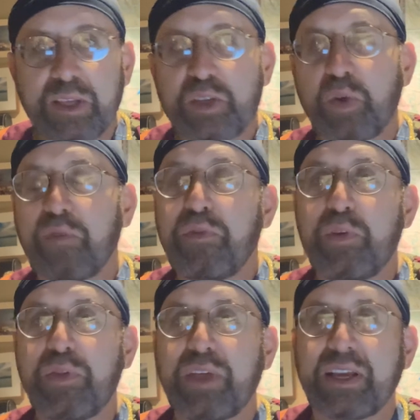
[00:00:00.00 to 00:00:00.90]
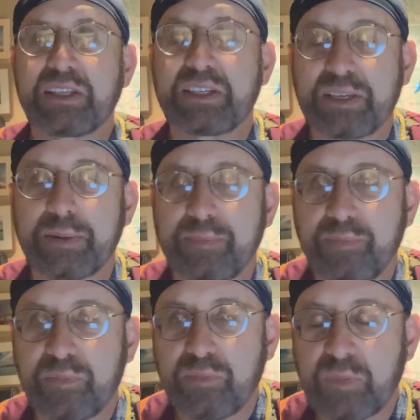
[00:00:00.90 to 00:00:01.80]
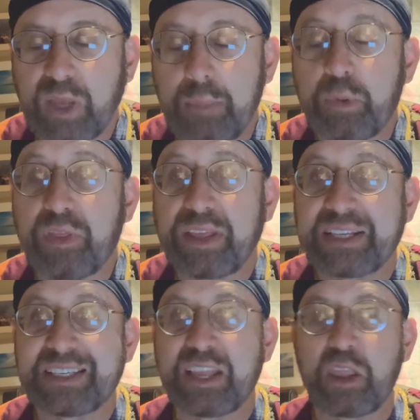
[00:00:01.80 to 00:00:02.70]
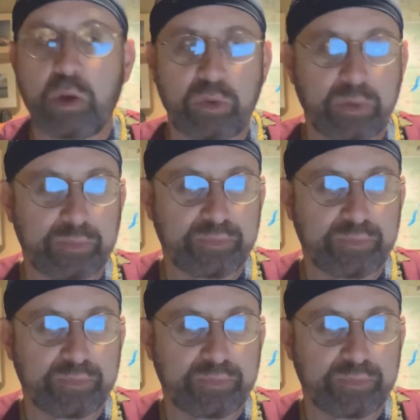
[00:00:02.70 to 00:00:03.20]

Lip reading: So a few things, a couple things to note.